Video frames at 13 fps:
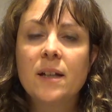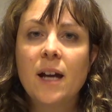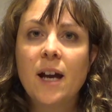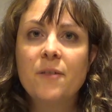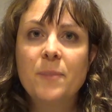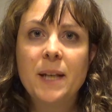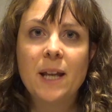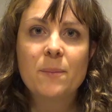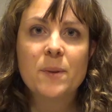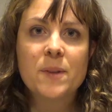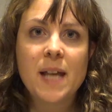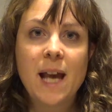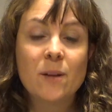I've been
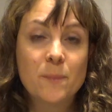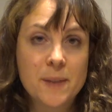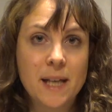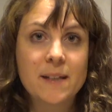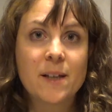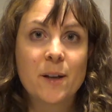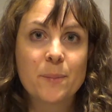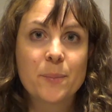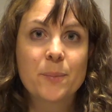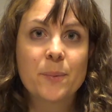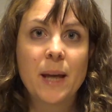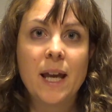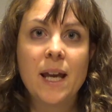able to help set
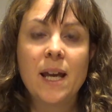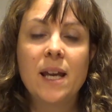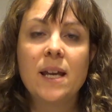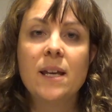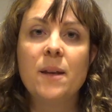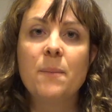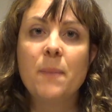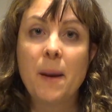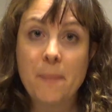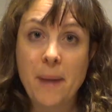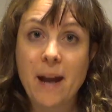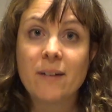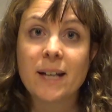up a
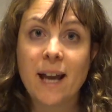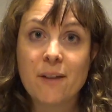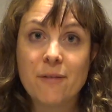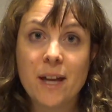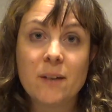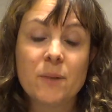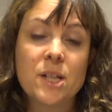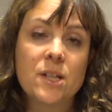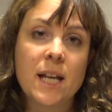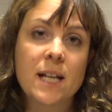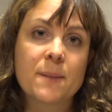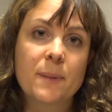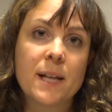parent cafe, which
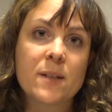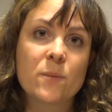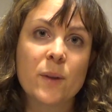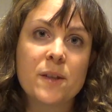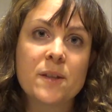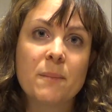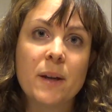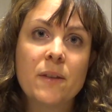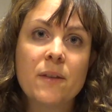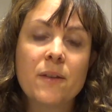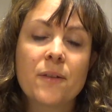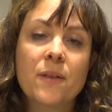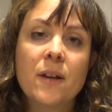takes place once a
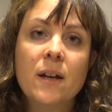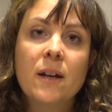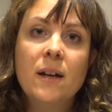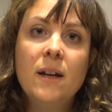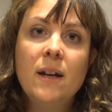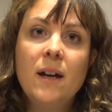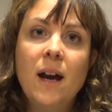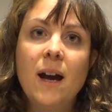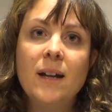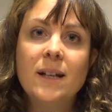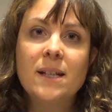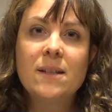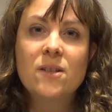month.
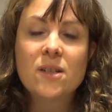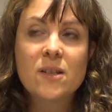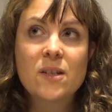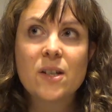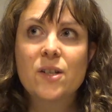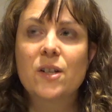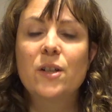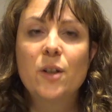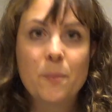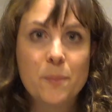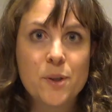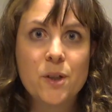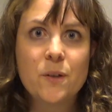And it's just such a good
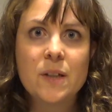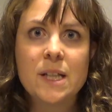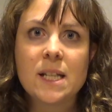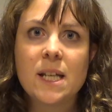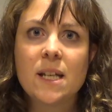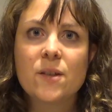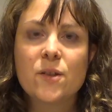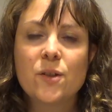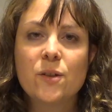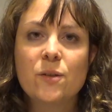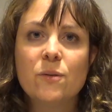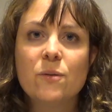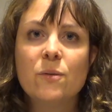opportunity
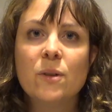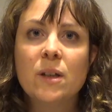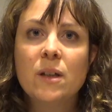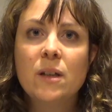to